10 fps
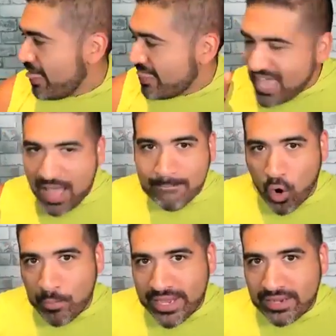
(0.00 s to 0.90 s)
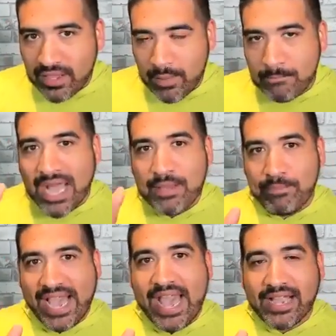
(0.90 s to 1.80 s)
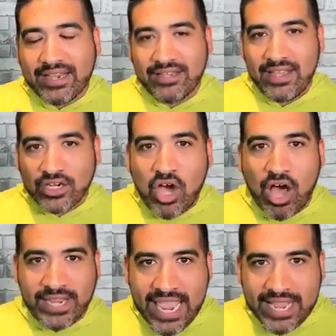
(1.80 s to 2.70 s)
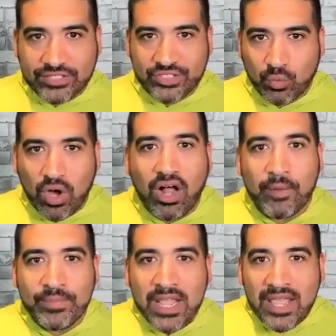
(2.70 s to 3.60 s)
That moment, my back got against the wall.